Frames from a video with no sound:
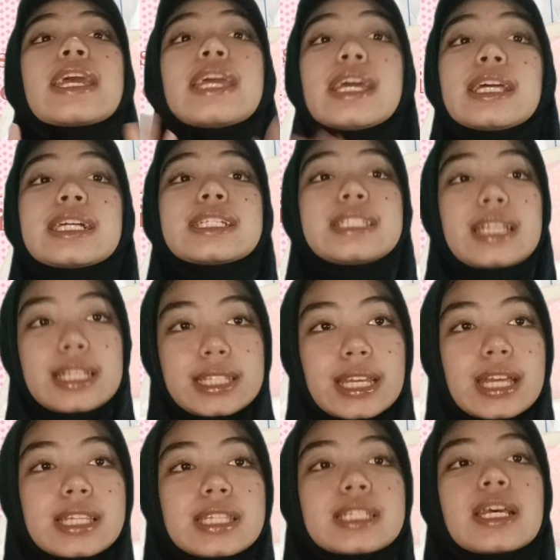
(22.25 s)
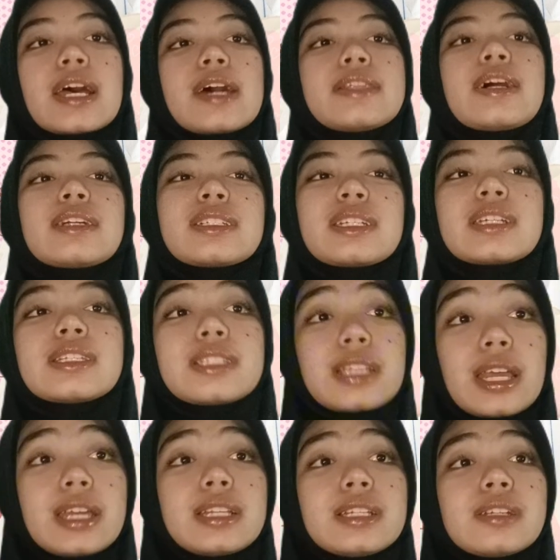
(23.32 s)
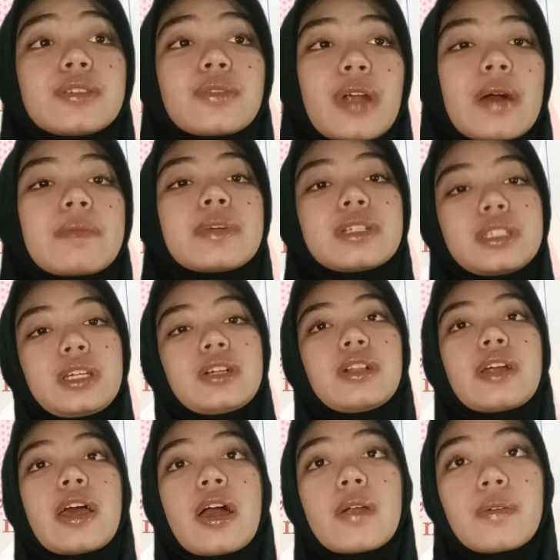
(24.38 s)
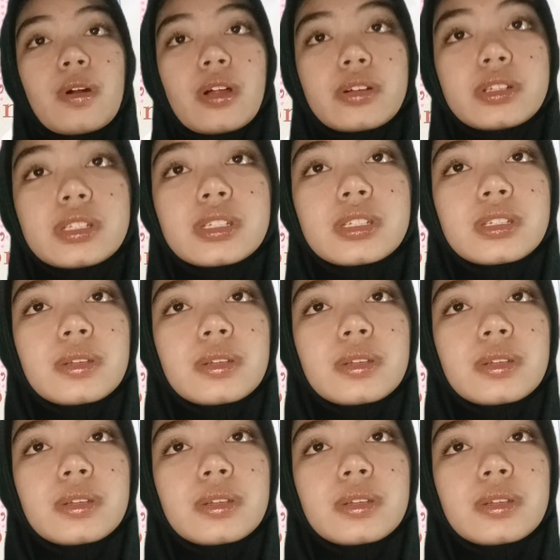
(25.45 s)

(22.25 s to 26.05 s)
English sentences that contain grammatical errors.